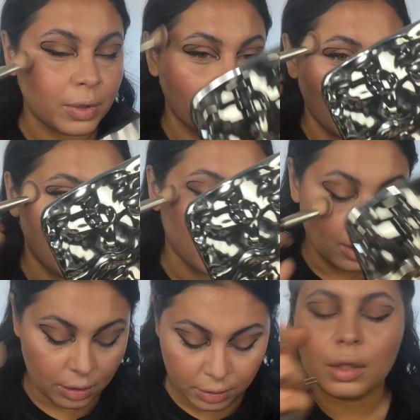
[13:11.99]
What the
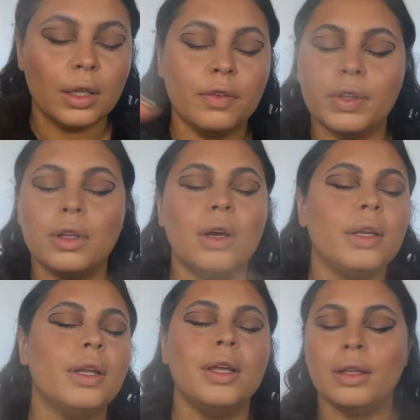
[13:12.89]
hell? Love it,
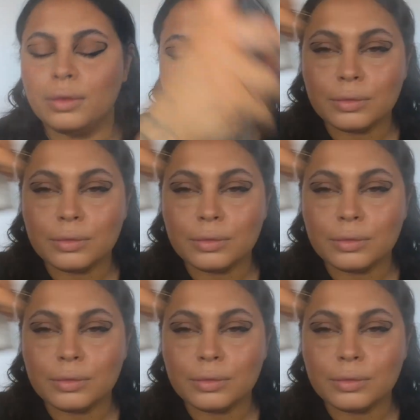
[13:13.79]
lock it in.